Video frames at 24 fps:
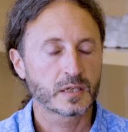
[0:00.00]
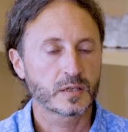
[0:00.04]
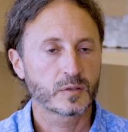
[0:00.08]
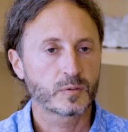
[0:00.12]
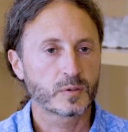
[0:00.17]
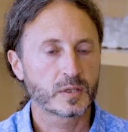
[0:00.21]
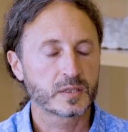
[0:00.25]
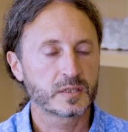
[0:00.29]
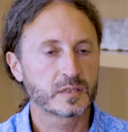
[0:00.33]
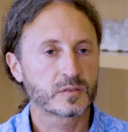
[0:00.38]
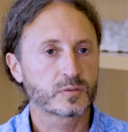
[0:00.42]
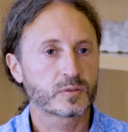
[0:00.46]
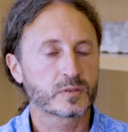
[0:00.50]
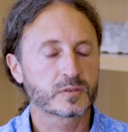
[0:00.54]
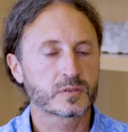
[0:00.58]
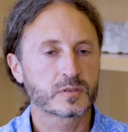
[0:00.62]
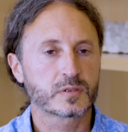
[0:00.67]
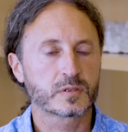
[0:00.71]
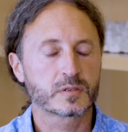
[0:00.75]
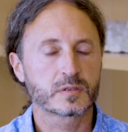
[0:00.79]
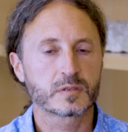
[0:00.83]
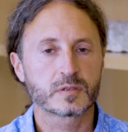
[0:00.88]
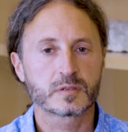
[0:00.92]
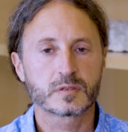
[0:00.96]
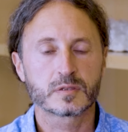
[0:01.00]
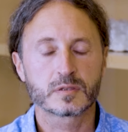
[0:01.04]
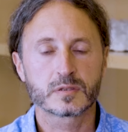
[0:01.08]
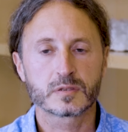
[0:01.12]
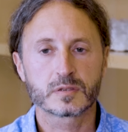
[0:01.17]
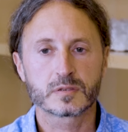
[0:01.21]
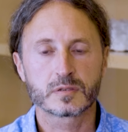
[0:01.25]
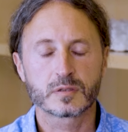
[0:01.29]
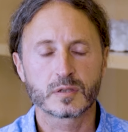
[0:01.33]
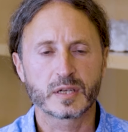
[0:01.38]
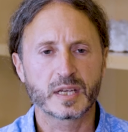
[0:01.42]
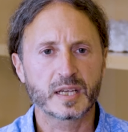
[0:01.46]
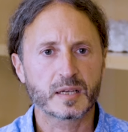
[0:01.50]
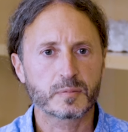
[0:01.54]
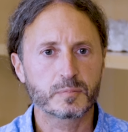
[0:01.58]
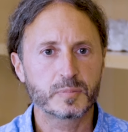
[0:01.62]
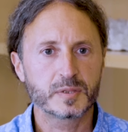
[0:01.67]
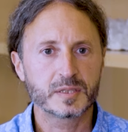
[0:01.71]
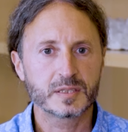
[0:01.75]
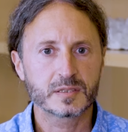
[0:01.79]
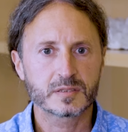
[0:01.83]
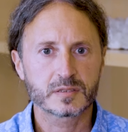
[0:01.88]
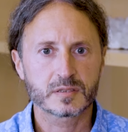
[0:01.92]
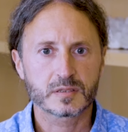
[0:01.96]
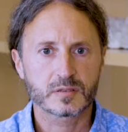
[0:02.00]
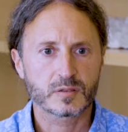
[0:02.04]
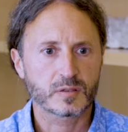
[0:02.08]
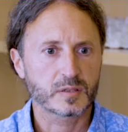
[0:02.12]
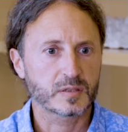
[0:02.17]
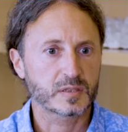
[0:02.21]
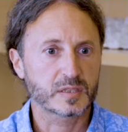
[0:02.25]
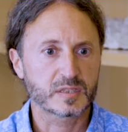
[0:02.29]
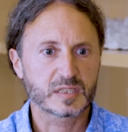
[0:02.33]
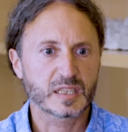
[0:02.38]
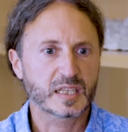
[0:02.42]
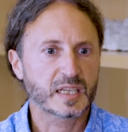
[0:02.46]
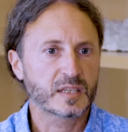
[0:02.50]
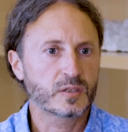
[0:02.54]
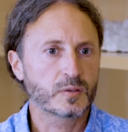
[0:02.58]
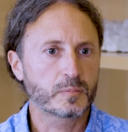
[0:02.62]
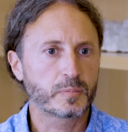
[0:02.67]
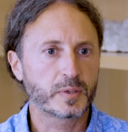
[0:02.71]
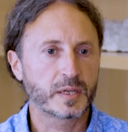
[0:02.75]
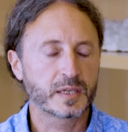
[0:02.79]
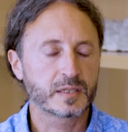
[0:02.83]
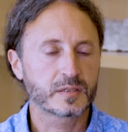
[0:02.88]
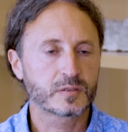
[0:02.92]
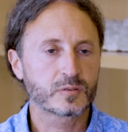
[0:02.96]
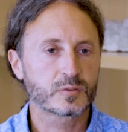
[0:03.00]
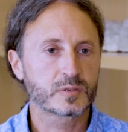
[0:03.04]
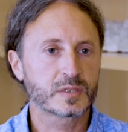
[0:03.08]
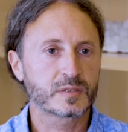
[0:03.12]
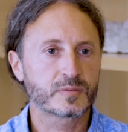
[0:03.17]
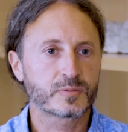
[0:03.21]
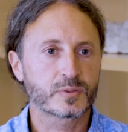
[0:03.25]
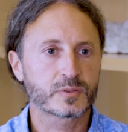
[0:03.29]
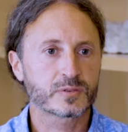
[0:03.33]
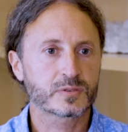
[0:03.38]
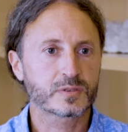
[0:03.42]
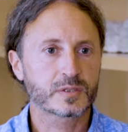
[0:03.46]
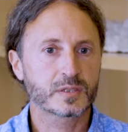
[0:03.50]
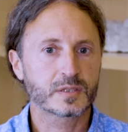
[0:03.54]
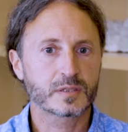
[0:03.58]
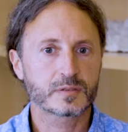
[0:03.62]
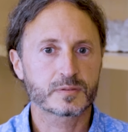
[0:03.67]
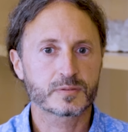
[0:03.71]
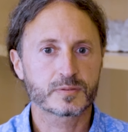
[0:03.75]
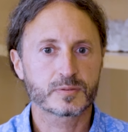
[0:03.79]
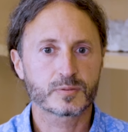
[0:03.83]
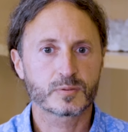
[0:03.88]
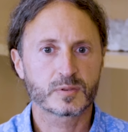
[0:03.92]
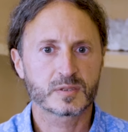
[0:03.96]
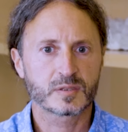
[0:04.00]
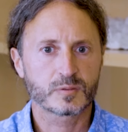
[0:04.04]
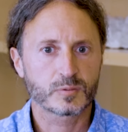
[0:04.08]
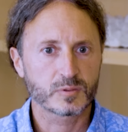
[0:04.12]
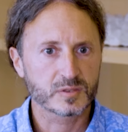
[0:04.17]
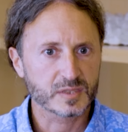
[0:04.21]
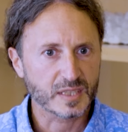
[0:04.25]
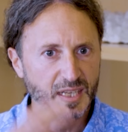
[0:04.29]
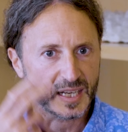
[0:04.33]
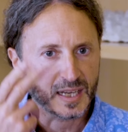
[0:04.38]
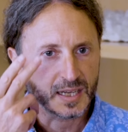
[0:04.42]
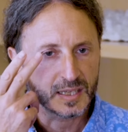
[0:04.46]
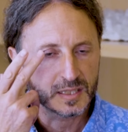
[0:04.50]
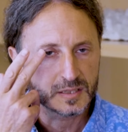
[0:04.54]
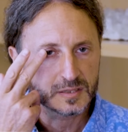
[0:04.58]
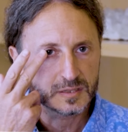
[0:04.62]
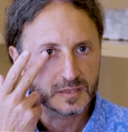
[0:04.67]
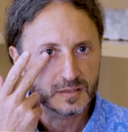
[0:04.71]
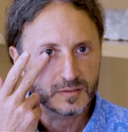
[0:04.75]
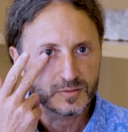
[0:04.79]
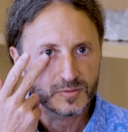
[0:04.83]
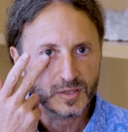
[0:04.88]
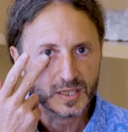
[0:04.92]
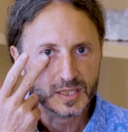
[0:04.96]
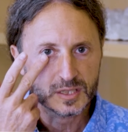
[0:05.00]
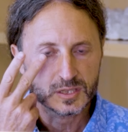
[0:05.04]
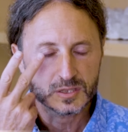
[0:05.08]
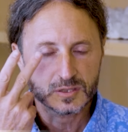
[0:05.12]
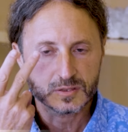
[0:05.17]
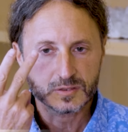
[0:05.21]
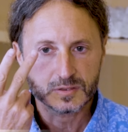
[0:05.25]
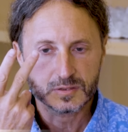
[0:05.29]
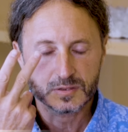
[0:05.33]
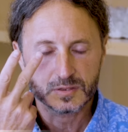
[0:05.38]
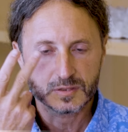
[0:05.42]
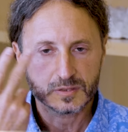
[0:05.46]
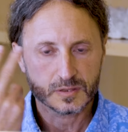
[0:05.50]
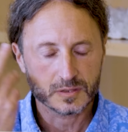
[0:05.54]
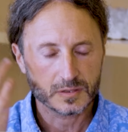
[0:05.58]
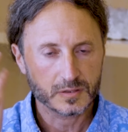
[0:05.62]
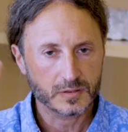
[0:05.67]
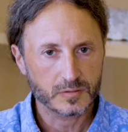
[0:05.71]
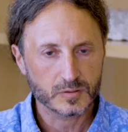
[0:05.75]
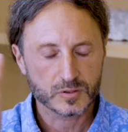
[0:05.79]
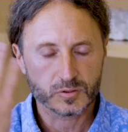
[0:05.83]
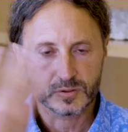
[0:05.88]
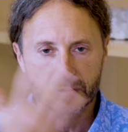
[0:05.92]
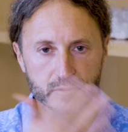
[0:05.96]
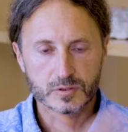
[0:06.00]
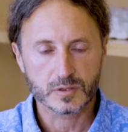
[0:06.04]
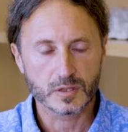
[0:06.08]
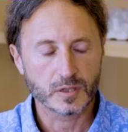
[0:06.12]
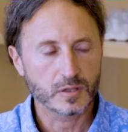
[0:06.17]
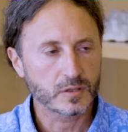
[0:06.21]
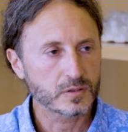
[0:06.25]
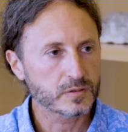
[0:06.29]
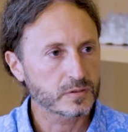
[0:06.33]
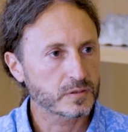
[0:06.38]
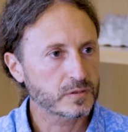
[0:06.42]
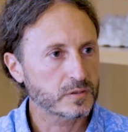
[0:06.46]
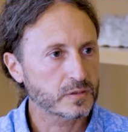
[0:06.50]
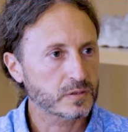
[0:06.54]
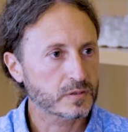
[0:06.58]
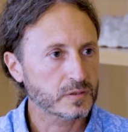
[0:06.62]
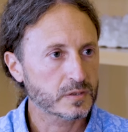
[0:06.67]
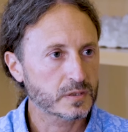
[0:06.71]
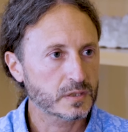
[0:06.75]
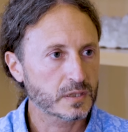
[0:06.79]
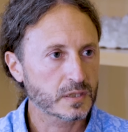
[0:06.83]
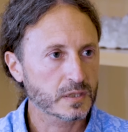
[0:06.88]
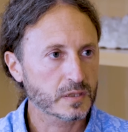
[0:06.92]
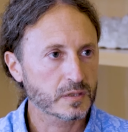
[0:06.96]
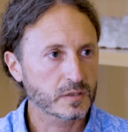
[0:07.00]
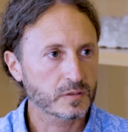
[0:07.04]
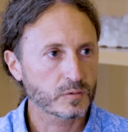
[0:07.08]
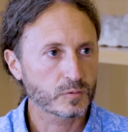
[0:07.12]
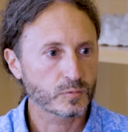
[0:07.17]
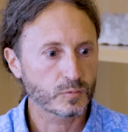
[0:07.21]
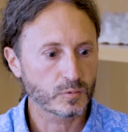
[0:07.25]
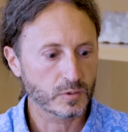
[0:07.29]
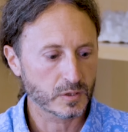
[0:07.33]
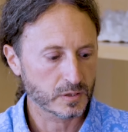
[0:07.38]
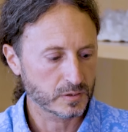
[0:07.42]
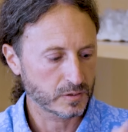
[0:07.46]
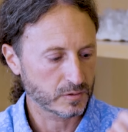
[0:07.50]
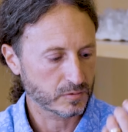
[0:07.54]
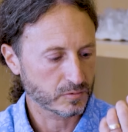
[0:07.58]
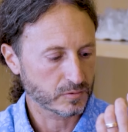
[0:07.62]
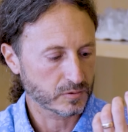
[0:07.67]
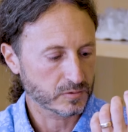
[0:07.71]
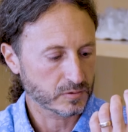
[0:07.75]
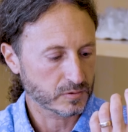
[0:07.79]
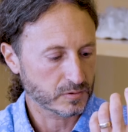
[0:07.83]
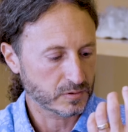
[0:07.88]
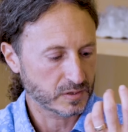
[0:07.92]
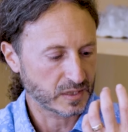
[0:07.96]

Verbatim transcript: One, it was the, the, the, the Uh, they can apply to different stuff. One, it was eyes infections, you know, which was gone. You know, wow. Uh, one, it was a